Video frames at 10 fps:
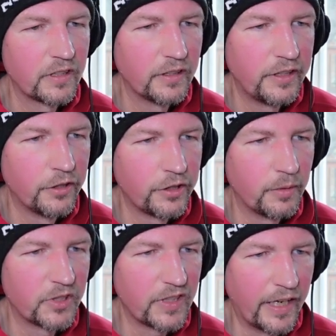
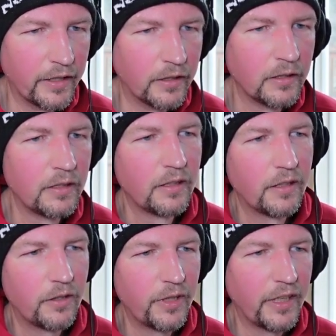leadership style.
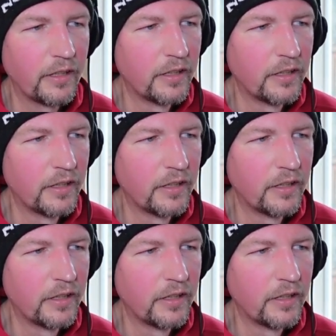Okay.